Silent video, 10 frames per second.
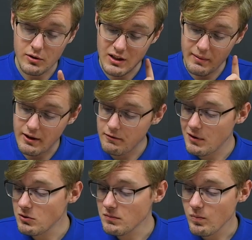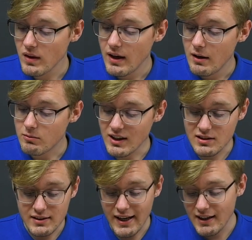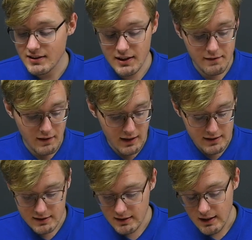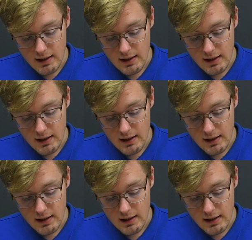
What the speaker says: Grabbing a phone, pressing add device,